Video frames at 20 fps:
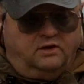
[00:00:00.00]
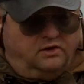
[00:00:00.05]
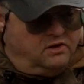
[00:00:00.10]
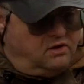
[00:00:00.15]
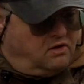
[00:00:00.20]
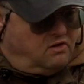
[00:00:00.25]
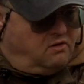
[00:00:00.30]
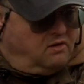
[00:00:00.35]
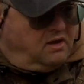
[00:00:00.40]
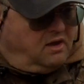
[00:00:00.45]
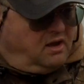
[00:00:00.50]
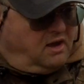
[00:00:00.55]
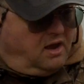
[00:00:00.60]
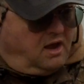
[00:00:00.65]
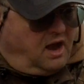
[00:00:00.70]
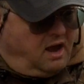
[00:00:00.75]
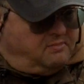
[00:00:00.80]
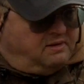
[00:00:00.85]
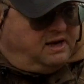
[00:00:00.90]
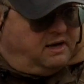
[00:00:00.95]
You know,
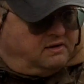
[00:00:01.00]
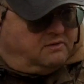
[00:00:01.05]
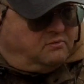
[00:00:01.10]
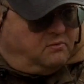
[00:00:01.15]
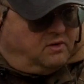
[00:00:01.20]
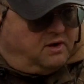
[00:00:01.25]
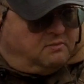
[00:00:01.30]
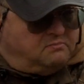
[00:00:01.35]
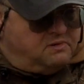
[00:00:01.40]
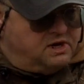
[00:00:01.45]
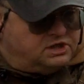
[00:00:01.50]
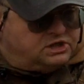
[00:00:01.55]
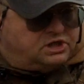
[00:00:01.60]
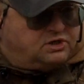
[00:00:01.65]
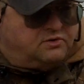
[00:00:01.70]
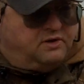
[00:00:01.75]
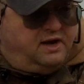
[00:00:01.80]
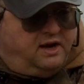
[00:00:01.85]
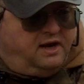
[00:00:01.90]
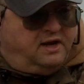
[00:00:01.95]
I mean, when a
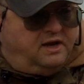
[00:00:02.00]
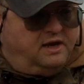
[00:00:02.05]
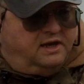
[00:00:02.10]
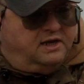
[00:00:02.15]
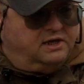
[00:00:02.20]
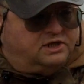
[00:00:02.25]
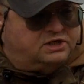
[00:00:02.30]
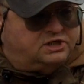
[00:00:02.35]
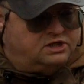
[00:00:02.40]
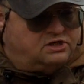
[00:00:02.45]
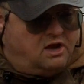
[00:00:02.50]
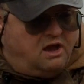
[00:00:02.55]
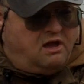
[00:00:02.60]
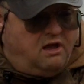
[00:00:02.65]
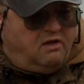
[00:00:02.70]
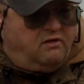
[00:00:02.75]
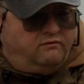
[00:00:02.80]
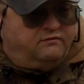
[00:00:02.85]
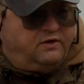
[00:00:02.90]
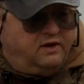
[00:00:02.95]
mystery is
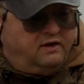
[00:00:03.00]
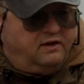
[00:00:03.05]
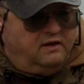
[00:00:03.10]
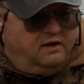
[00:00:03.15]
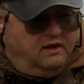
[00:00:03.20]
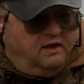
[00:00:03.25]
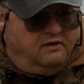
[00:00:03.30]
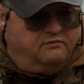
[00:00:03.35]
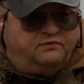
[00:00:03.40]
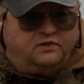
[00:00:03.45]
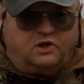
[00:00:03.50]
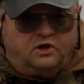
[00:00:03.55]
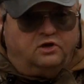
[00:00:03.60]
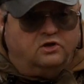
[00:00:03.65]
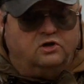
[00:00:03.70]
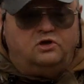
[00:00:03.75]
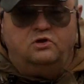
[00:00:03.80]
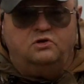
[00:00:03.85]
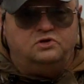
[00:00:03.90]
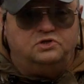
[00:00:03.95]
solved, if the
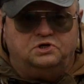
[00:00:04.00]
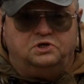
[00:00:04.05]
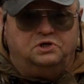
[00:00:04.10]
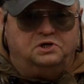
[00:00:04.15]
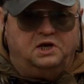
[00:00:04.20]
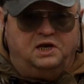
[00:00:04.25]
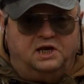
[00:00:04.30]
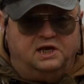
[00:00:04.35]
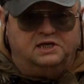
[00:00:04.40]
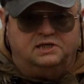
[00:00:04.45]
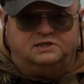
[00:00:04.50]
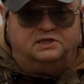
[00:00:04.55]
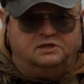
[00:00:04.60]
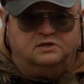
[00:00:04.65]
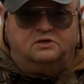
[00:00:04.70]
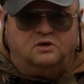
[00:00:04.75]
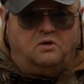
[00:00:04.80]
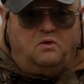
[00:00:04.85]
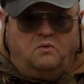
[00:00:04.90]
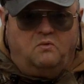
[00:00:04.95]
conclusion
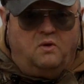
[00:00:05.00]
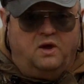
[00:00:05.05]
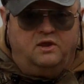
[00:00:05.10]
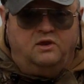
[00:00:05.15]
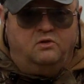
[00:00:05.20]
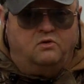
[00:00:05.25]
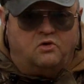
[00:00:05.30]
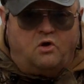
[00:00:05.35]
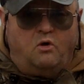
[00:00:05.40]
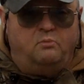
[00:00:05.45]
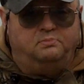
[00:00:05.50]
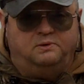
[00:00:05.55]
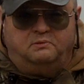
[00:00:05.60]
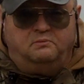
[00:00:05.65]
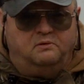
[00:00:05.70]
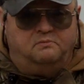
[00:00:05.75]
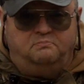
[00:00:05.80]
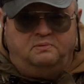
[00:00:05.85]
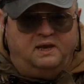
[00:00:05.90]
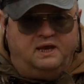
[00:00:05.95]
isn't what you hoped it
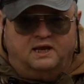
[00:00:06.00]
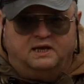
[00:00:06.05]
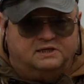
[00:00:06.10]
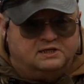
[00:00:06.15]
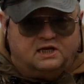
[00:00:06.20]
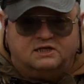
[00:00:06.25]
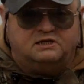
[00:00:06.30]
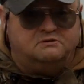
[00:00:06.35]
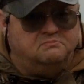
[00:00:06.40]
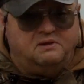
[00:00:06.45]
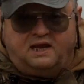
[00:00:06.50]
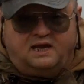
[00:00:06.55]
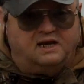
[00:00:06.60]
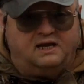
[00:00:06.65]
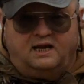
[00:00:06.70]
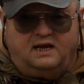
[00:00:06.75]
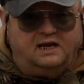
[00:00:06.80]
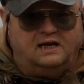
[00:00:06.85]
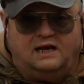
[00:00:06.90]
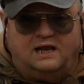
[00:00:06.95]
would be, it doesn't make
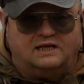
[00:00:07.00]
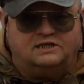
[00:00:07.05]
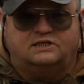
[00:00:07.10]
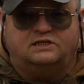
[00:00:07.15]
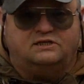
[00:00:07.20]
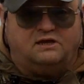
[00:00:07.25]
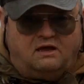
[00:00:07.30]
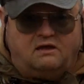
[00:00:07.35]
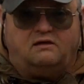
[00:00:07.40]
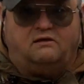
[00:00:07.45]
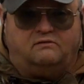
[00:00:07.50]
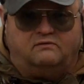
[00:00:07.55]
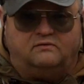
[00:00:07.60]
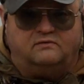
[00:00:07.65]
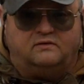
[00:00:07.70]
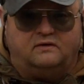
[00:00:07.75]
it any less solved.